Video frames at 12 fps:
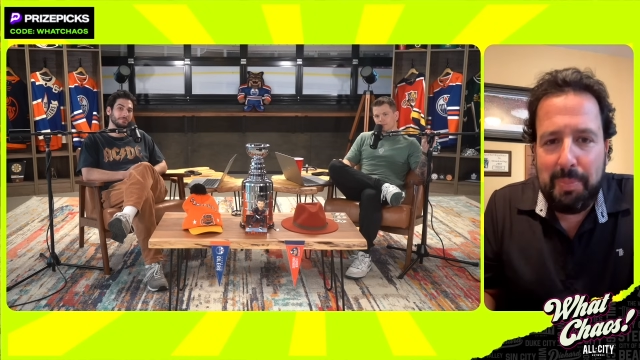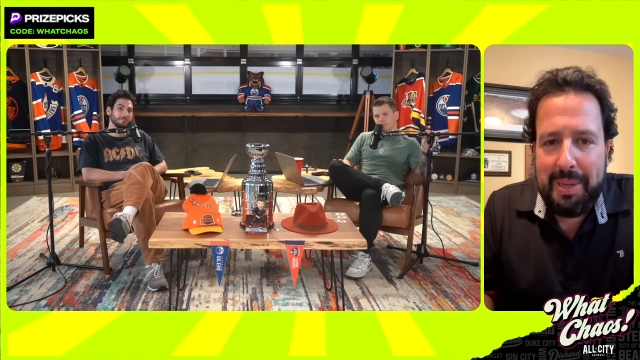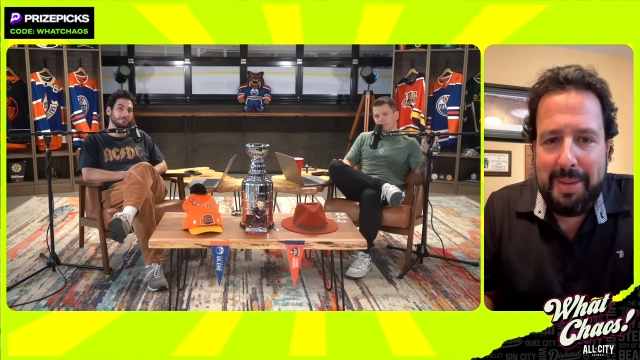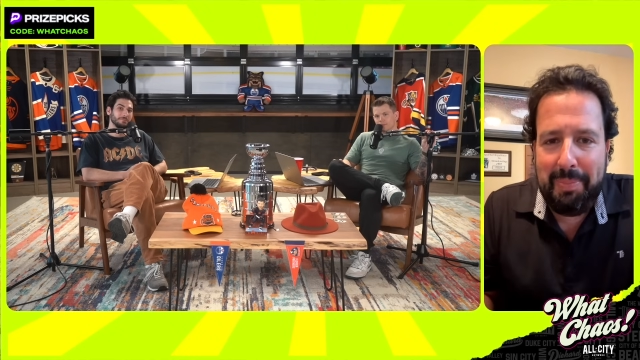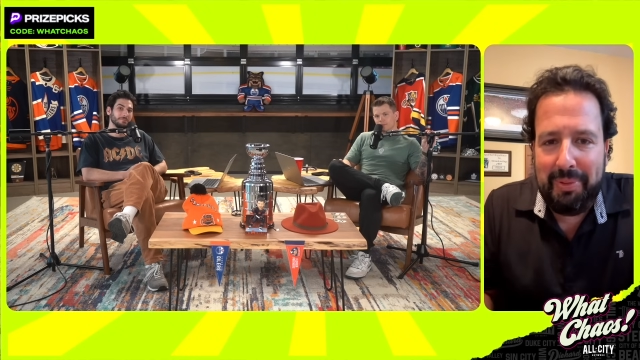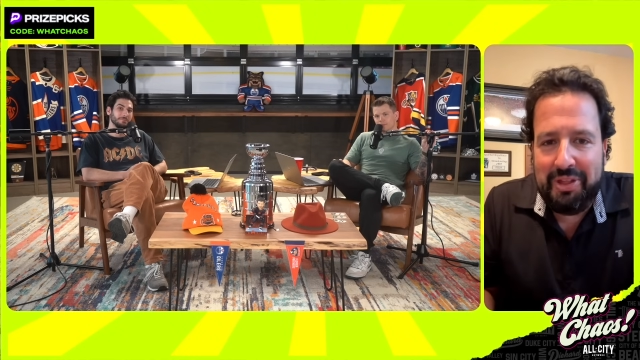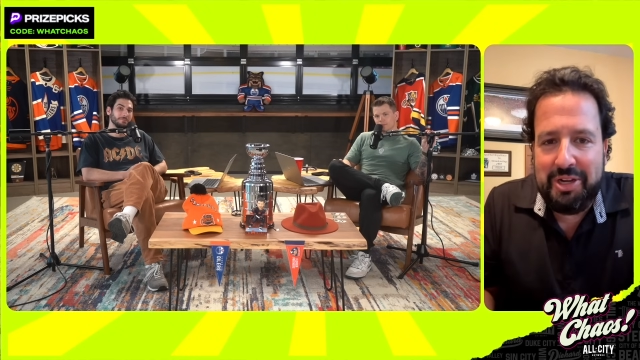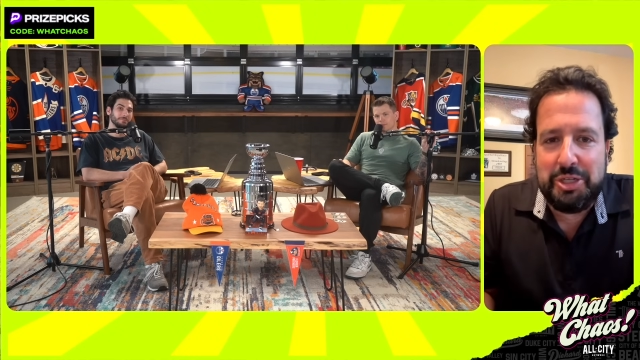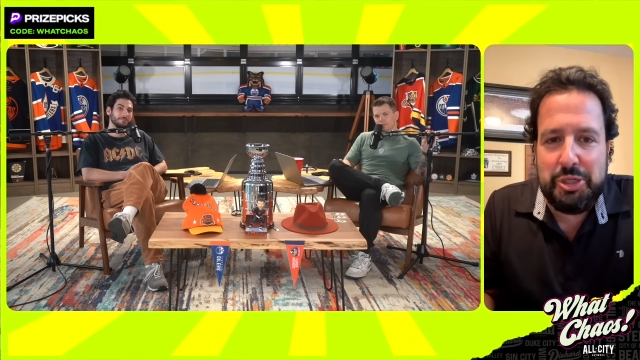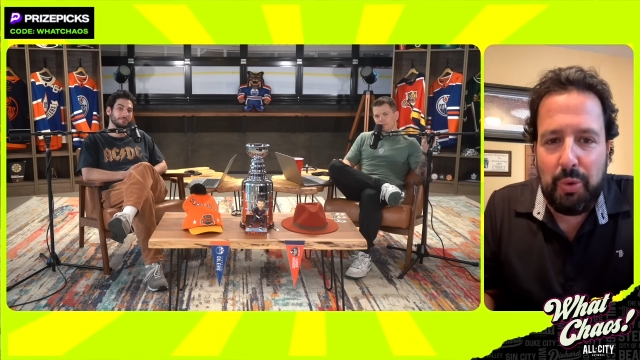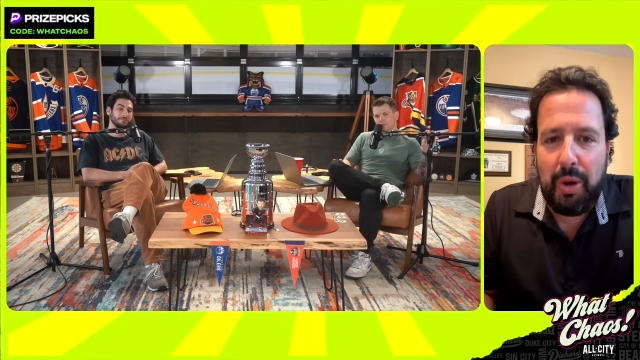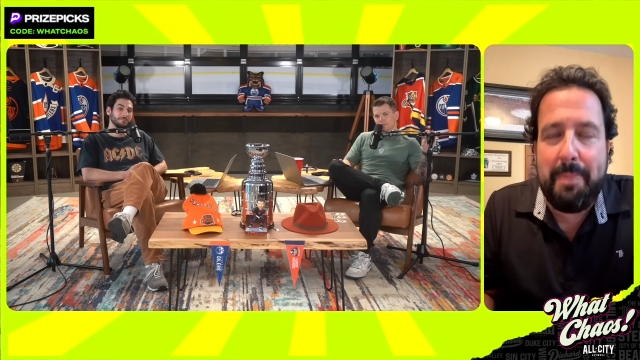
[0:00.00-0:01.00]
people that
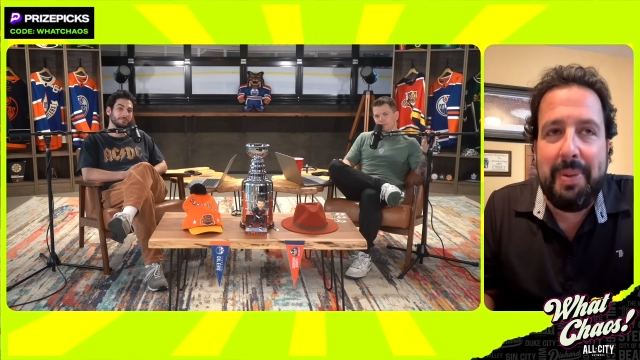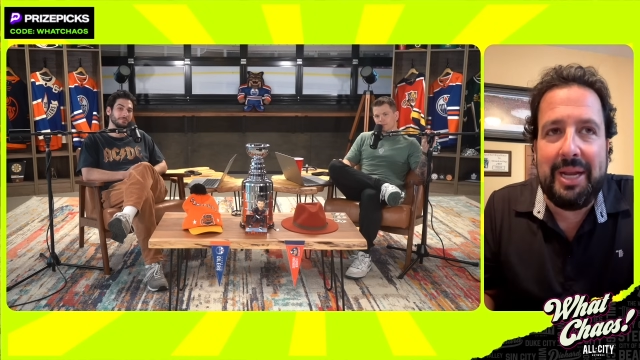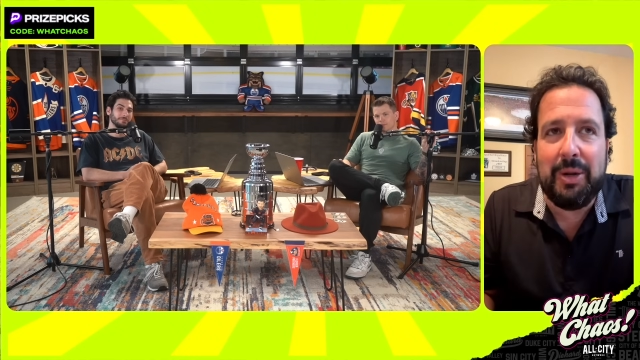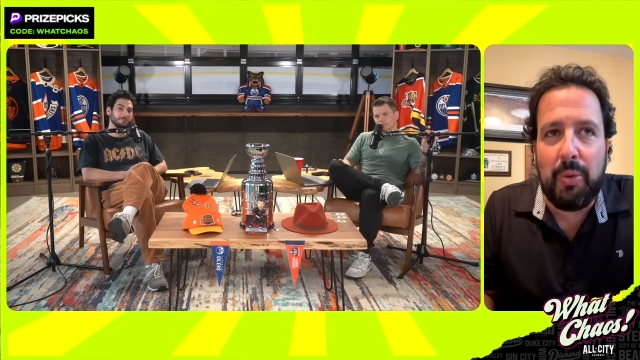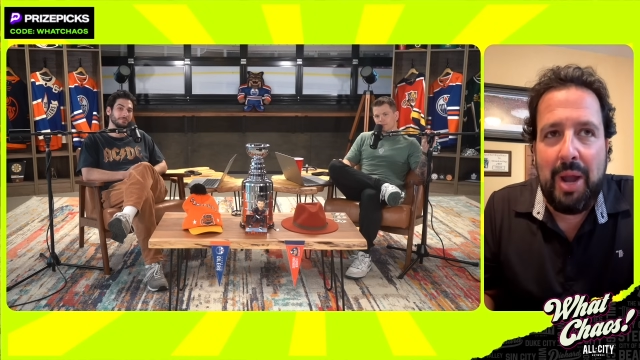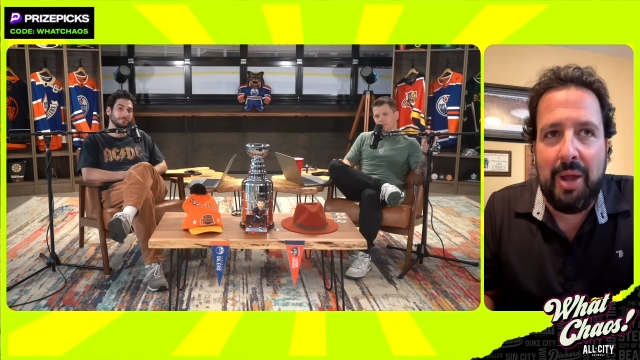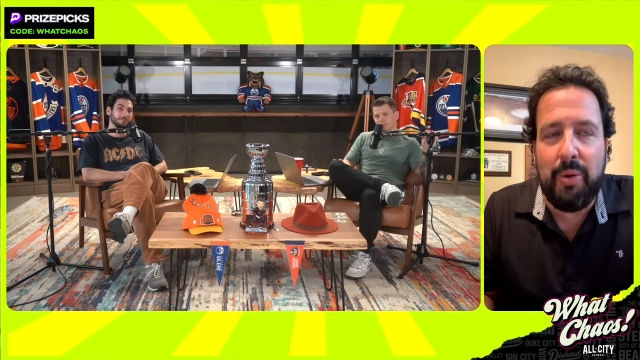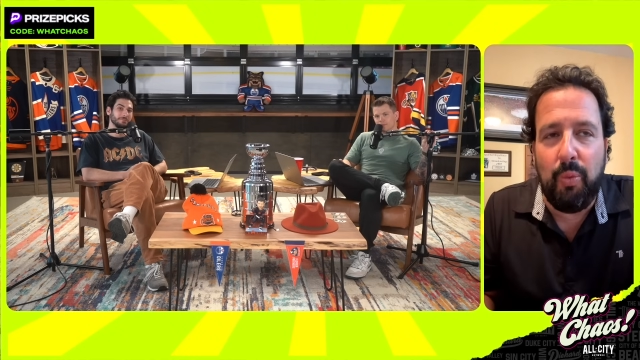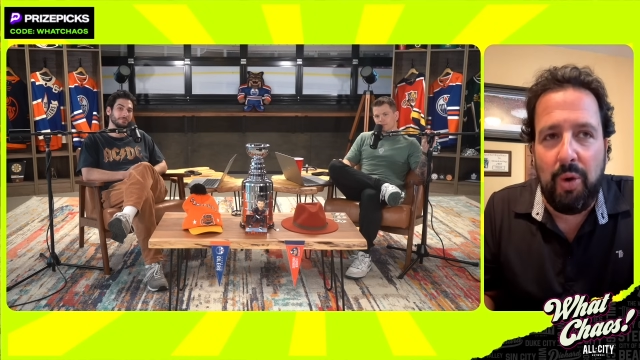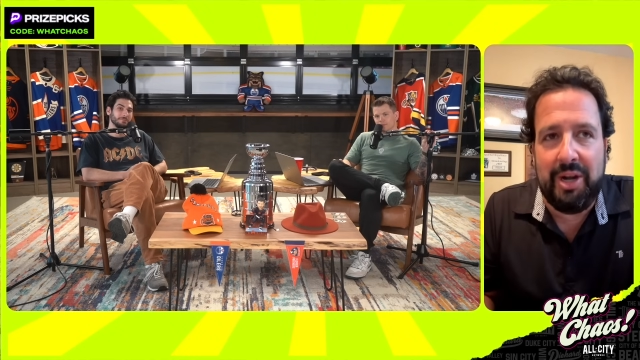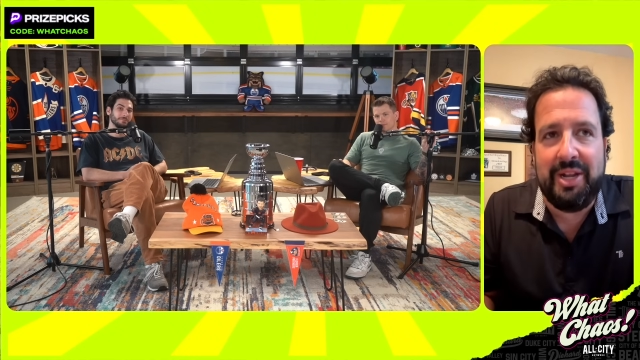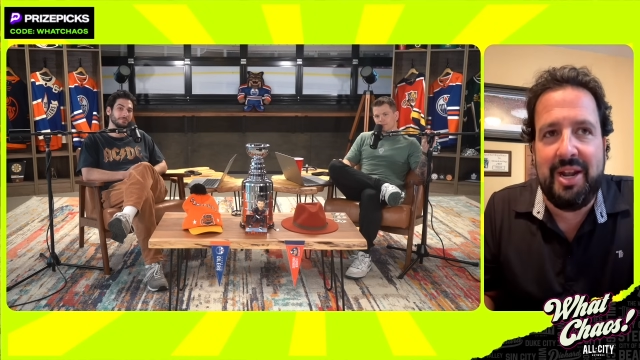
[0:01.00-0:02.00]
enjoy being
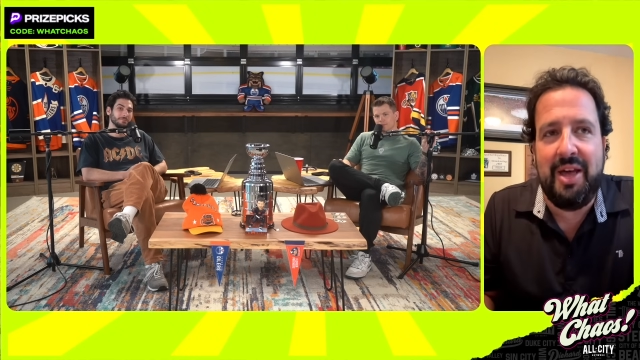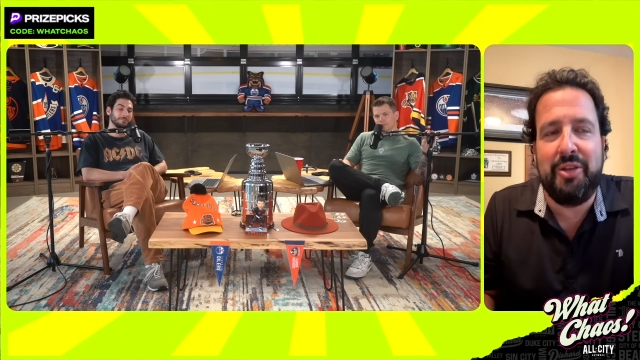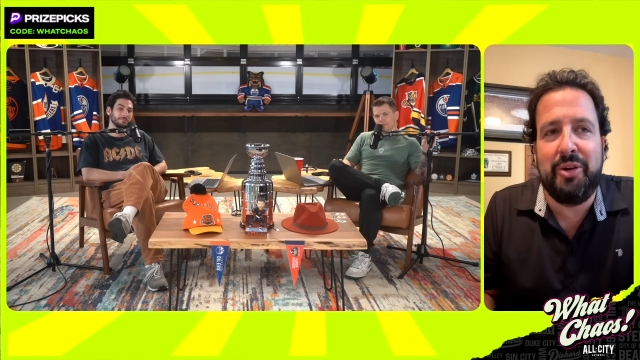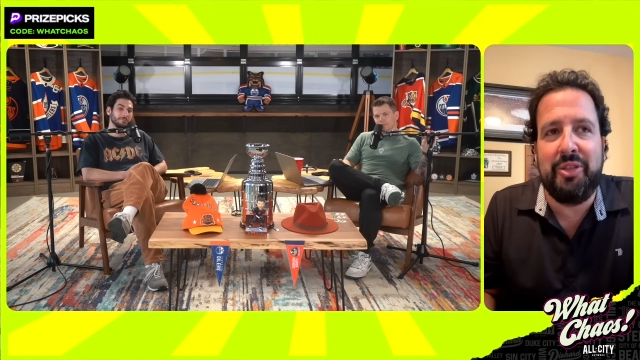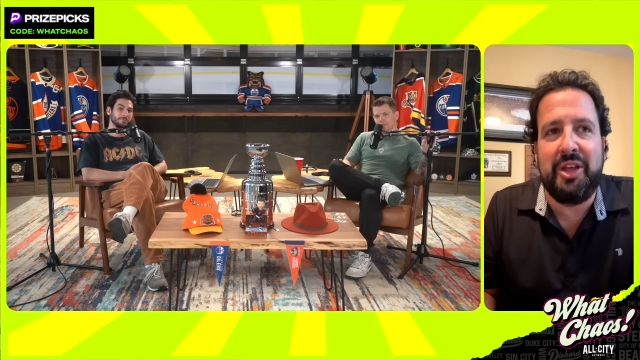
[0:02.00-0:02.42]
around one another,